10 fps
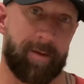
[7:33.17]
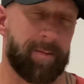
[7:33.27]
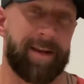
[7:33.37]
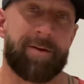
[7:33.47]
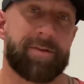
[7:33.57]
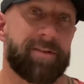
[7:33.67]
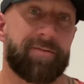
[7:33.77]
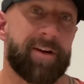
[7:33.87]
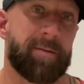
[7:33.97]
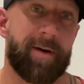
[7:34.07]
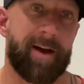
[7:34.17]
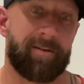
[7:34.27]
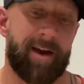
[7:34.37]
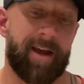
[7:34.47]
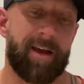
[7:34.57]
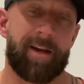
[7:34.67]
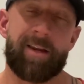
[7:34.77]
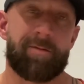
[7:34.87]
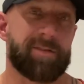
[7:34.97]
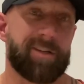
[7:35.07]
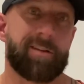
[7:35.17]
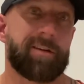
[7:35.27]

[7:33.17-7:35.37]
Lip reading: I mean, he was a friend of mine, right? And he was a good